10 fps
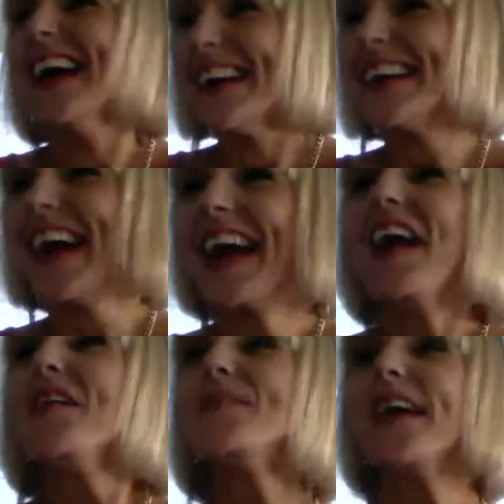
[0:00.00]
Right?
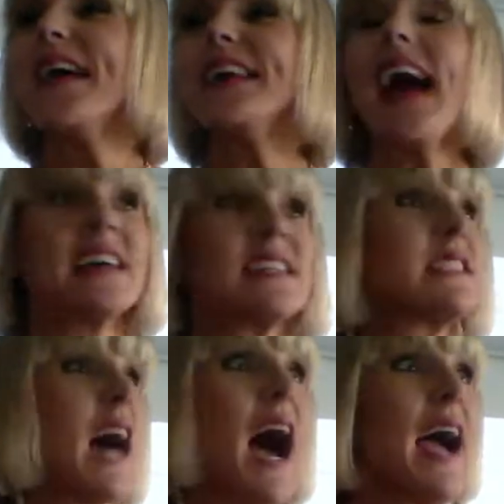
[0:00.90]
But yes,
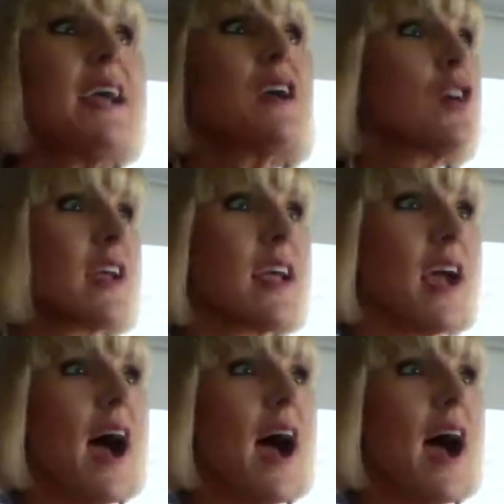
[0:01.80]
I agree.